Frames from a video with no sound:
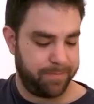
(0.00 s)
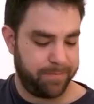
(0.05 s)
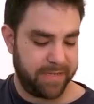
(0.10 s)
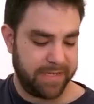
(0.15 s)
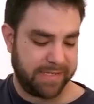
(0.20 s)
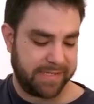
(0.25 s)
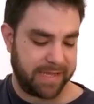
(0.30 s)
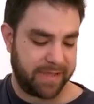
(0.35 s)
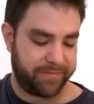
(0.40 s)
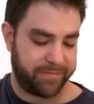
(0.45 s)

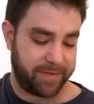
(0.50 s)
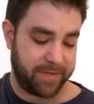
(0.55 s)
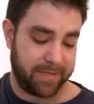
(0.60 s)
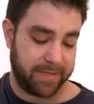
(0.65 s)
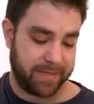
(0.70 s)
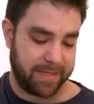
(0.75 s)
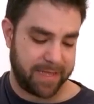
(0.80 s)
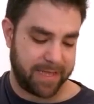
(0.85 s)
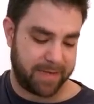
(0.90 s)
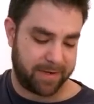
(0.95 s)
B7,
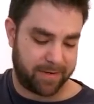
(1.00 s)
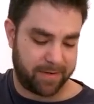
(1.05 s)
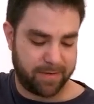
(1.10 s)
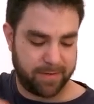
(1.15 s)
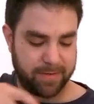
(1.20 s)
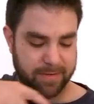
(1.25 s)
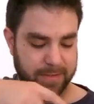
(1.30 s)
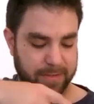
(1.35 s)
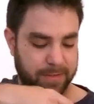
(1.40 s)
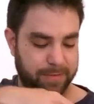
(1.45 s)

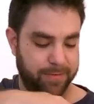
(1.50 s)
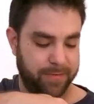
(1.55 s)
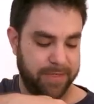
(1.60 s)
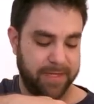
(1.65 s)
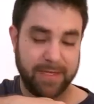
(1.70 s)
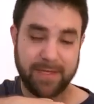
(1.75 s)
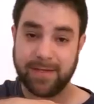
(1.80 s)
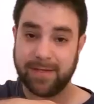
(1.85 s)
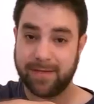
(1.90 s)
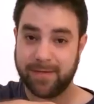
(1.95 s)
again, you
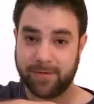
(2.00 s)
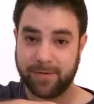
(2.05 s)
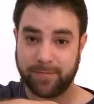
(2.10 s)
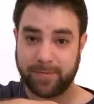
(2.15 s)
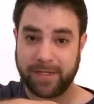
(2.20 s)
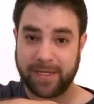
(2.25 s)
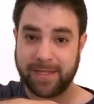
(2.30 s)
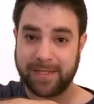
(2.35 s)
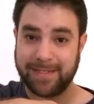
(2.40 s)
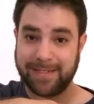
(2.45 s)
need to
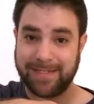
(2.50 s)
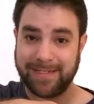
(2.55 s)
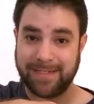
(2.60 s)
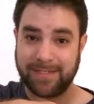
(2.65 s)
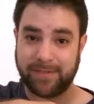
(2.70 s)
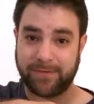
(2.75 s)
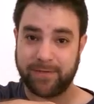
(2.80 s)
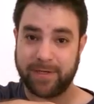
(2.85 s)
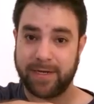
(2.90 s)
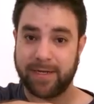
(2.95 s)
play the D
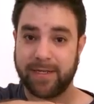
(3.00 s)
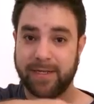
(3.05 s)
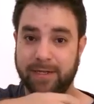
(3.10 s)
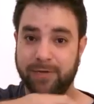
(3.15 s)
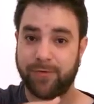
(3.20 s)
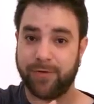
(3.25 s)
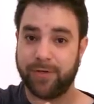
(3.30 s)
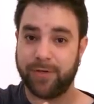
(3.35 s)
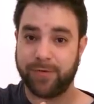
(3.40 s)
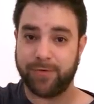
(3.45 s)
string
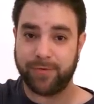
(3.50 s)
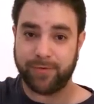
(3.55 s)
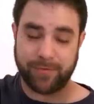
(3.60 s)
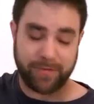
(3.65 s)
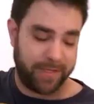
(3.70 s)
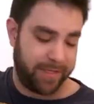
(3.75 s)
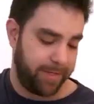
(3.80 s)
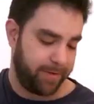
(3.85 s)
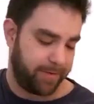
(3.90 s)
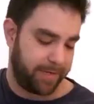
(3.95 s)
in order to
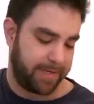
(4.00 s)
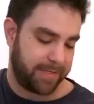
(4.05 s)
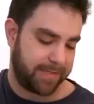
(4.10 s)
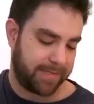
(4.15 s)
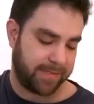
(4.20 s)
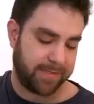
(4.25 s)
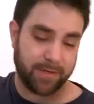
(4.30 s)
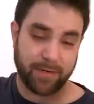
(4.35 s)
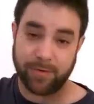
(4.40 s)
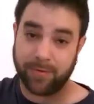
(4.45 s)
hear it,
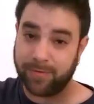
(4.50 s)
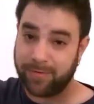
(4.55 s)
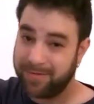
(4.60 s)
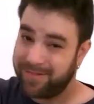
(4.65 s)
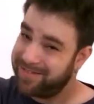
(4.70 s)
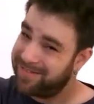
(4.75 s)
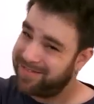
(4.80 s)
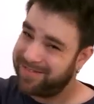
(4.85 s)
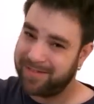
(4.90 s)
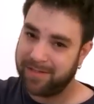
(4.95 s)
so
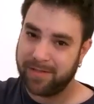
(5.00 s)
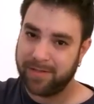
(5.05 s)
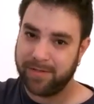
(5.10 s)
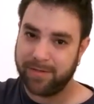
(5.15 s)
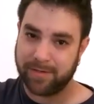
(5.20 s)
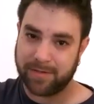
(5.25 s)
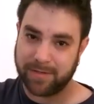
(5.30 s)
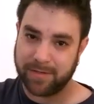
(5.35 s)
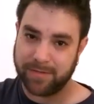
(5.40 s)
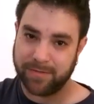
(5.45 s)

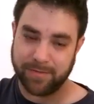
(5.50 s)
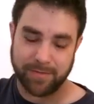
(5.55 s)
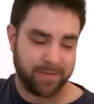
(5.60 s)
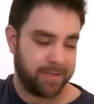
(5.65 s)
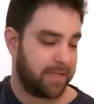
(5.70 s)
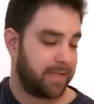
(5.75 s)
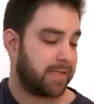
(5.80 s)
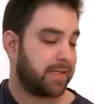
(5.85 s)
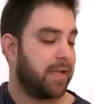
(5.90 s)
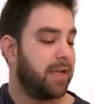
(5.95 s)
you can do
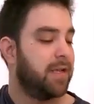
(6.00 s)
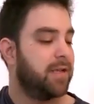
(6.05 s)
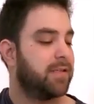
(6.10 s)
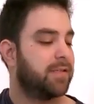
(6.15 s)
this.